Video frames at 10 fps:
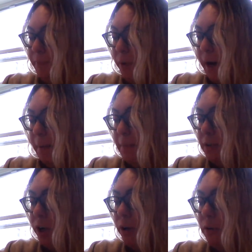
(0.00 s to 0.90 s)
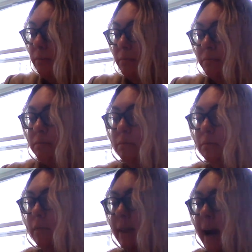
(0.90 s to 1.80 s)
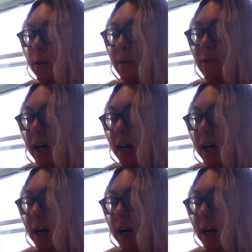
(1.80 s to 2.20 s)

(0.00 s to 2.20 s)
Okay, so now that we've